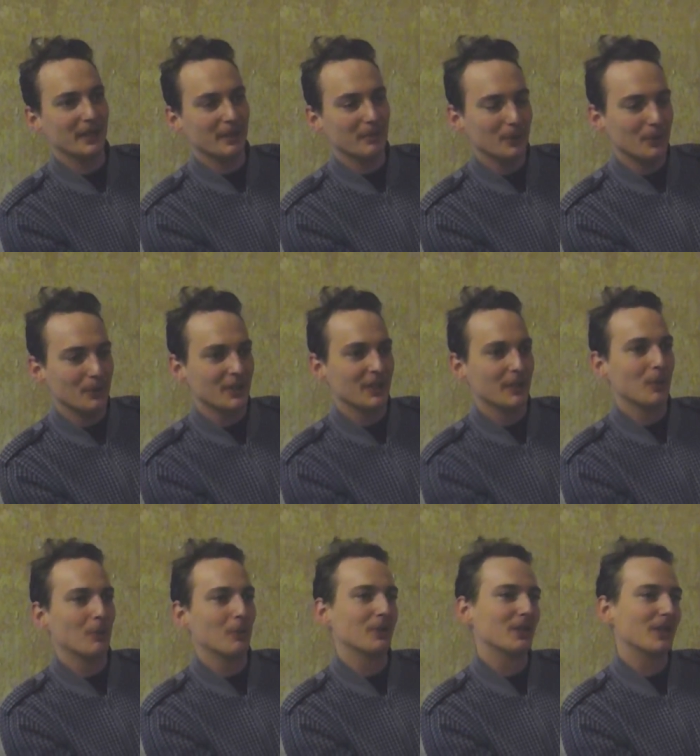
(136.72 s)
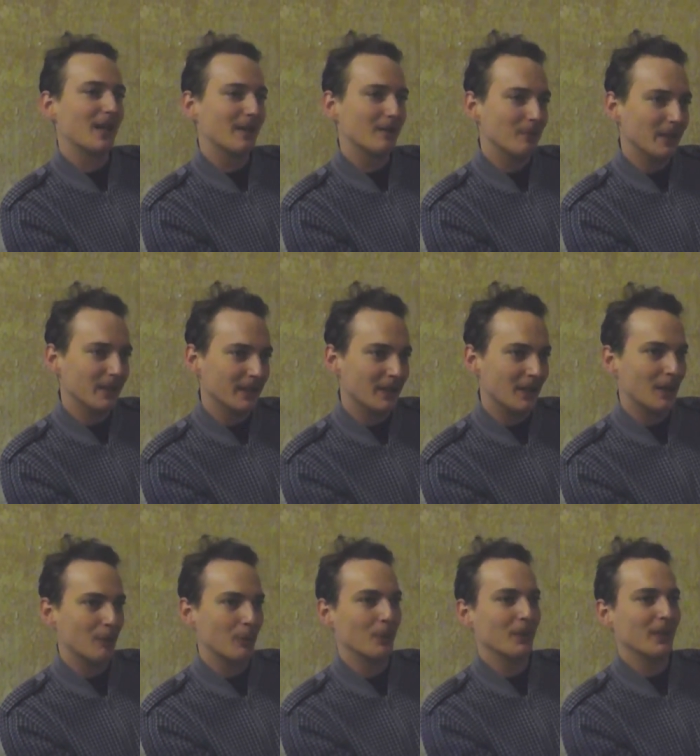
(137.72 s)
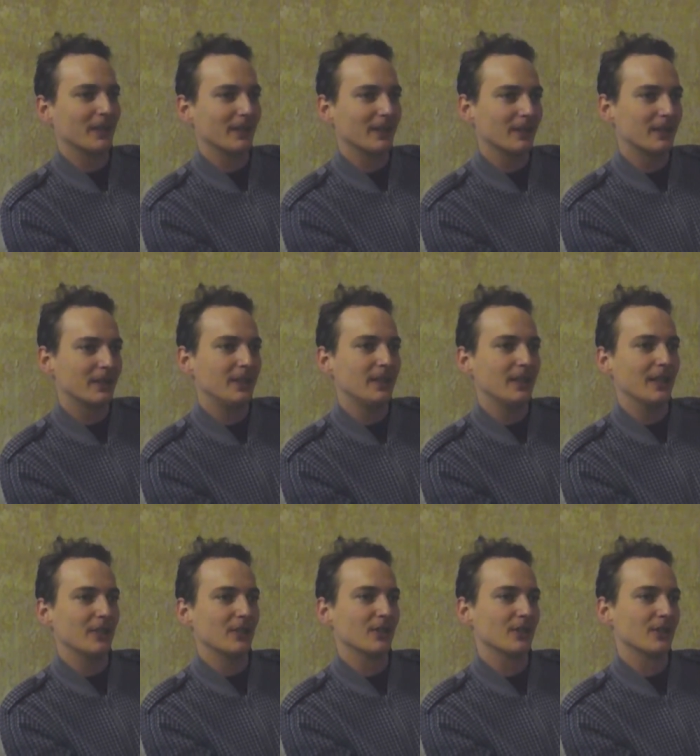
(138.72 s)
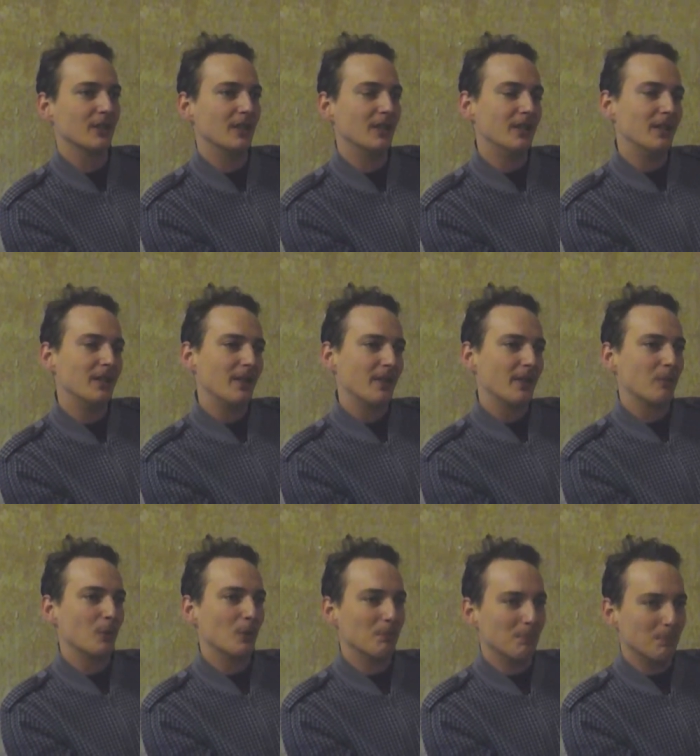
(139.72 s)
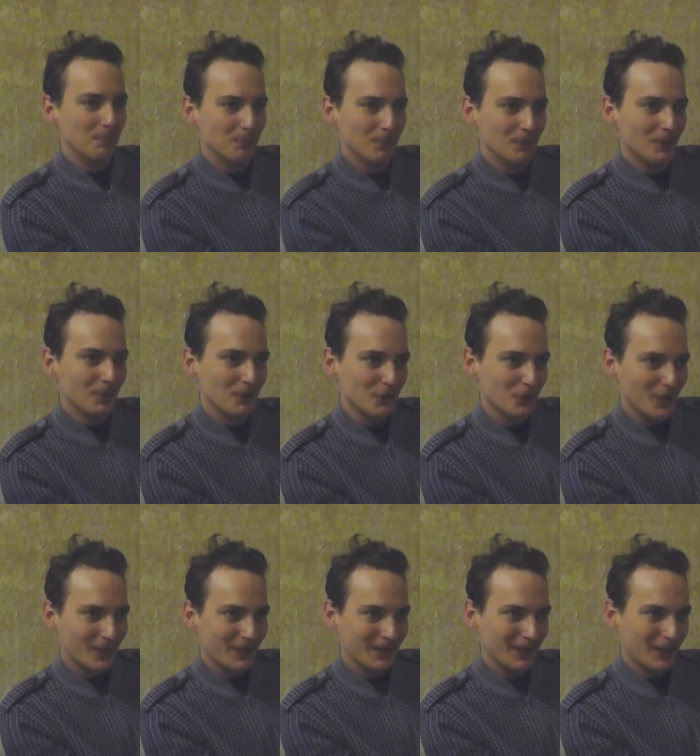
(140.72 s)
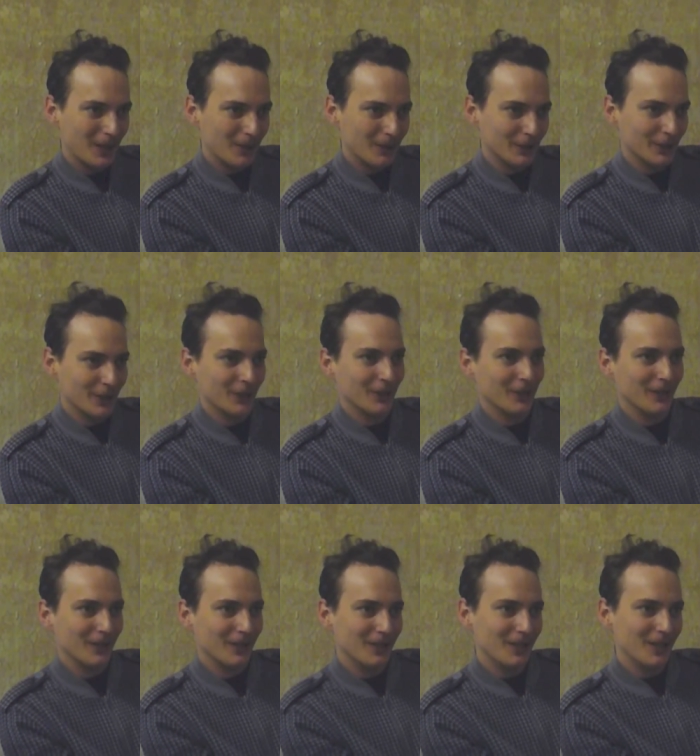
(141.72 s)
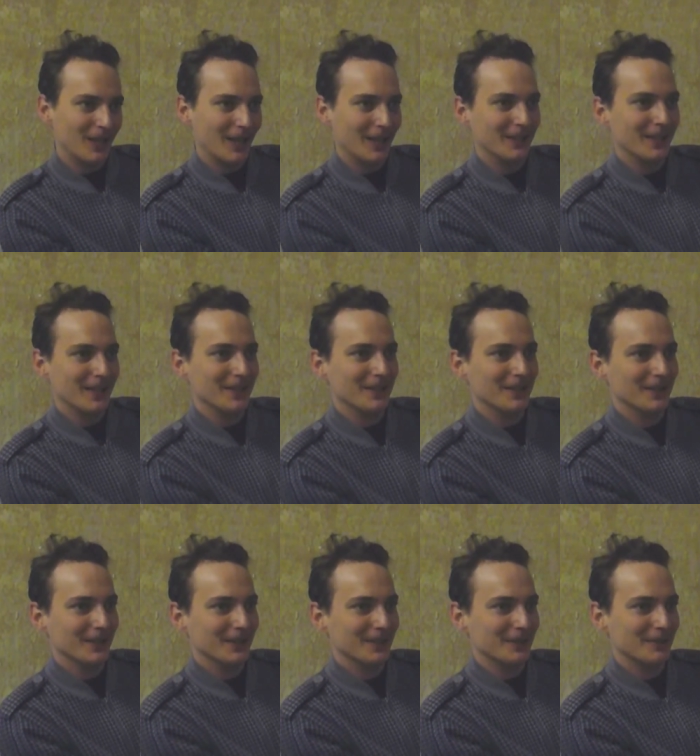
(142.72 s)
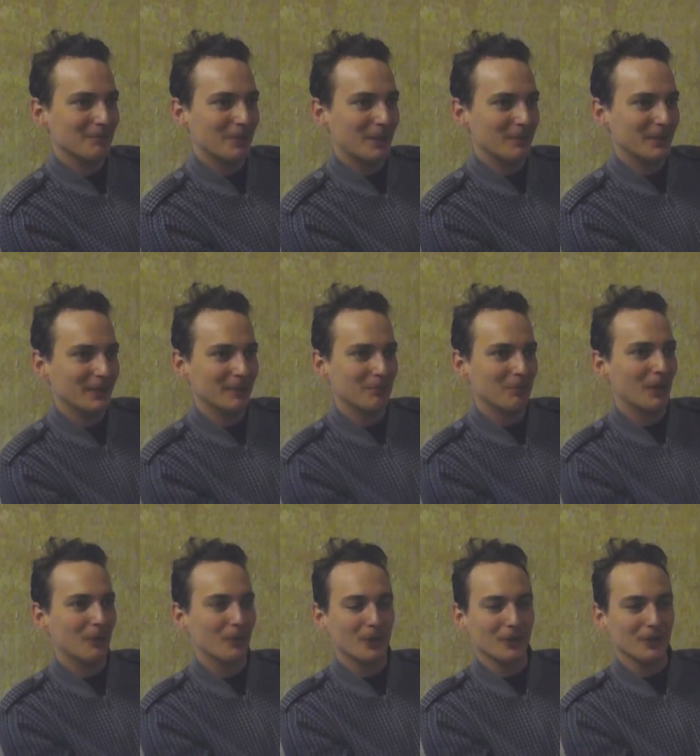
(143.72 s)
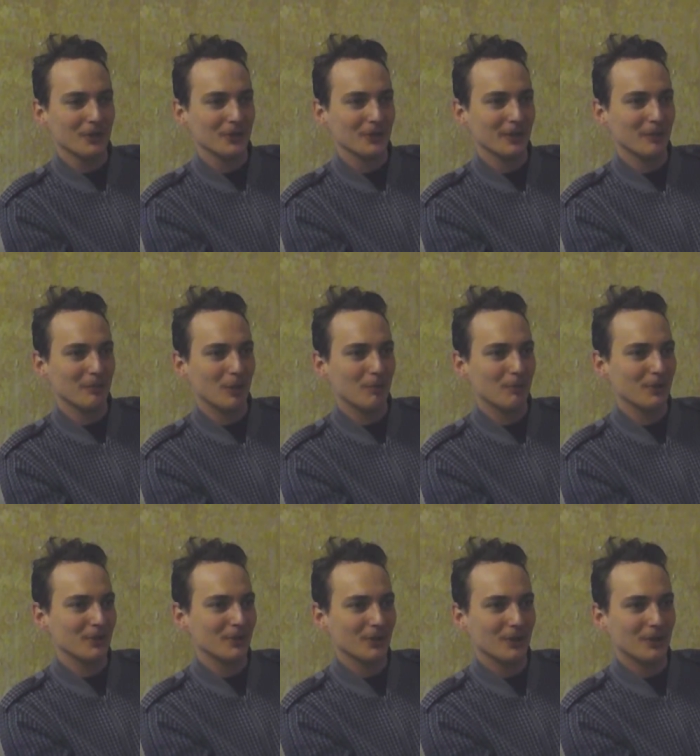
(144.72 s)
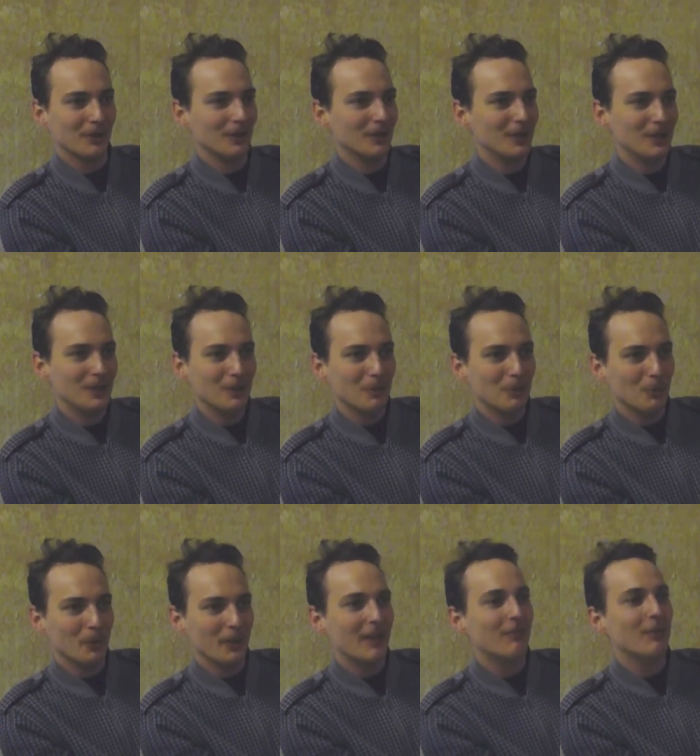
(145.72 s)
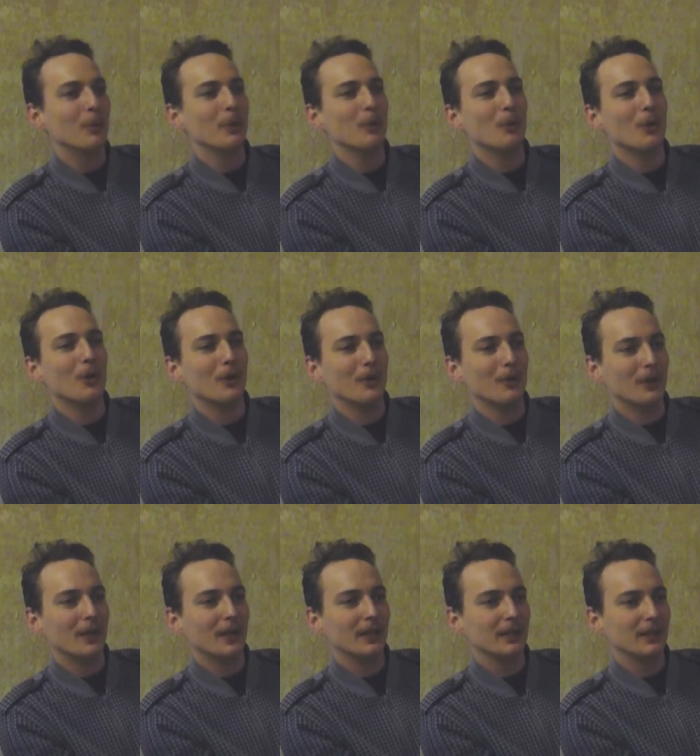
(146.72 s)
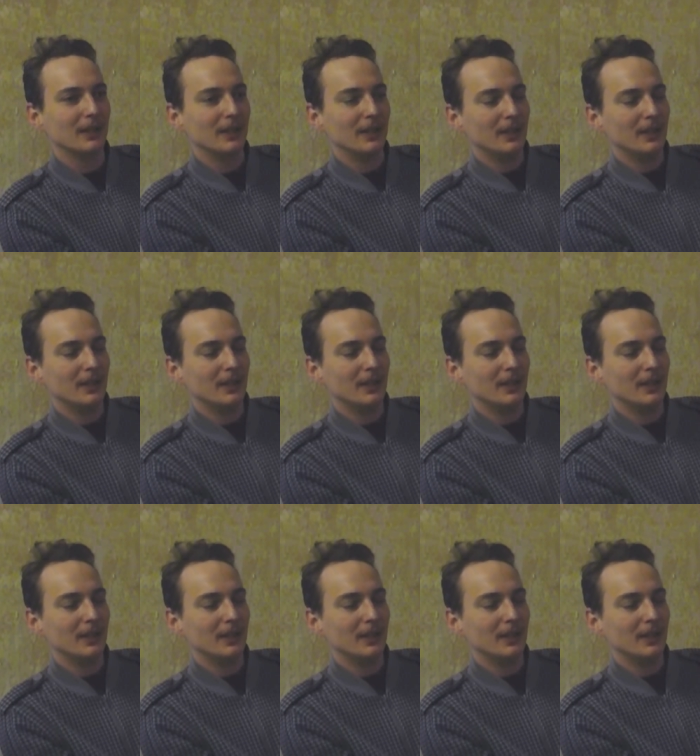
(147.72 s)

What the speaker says: making music, when we started making art, when we were like little teenagers that were constructing our identities by being punk rockers or hip hoppers or whatever we were, right?